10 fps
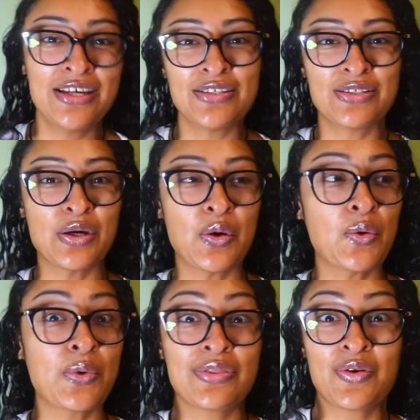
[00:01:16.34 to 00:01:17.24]
So
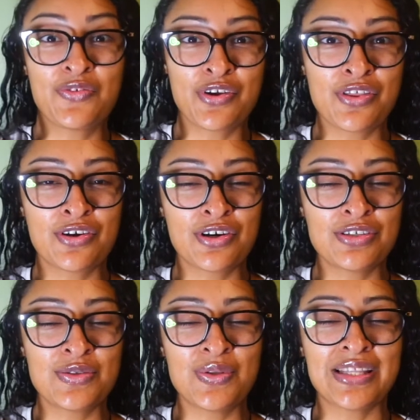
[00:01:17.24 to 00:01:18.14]
with no further
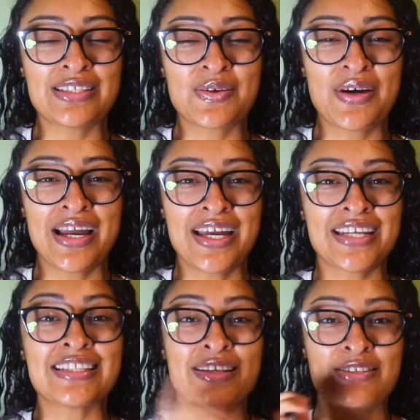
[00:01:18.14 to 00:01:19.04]
ado, let's go ahead
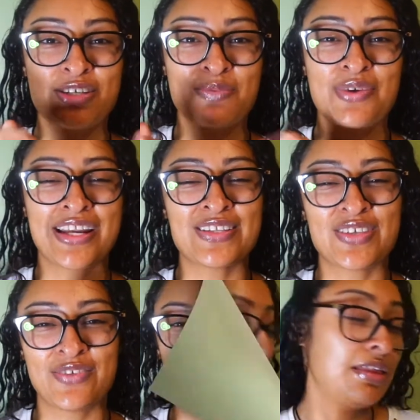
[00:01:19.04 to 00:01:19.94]
and jump right into
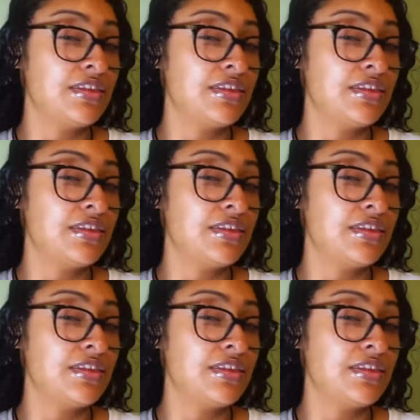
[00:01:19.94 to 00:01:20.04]
the video.